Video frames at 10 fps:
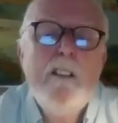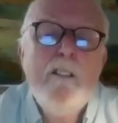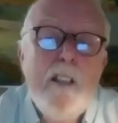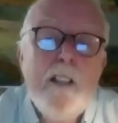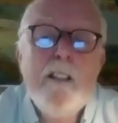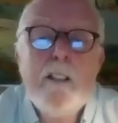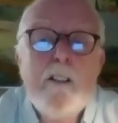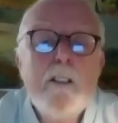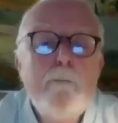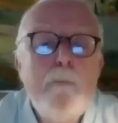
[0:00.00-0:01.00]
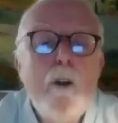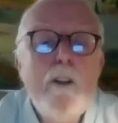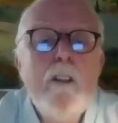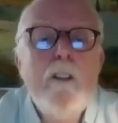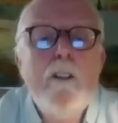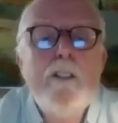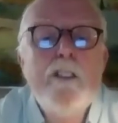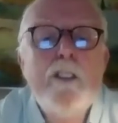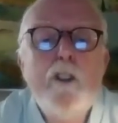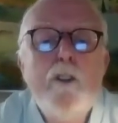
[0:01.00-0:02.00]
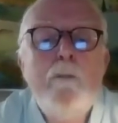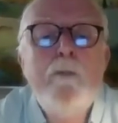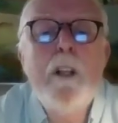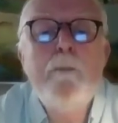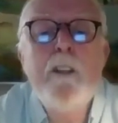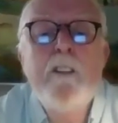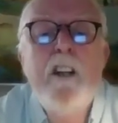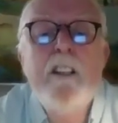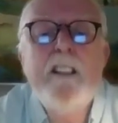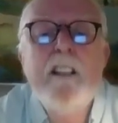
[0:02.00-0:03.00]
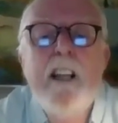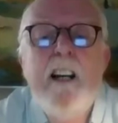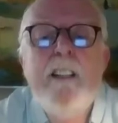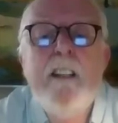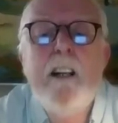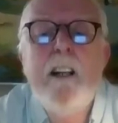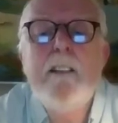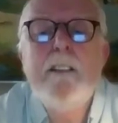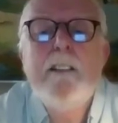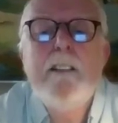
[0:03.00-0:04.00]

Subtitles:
Well, the great border lords, the Humes, had been granted land there,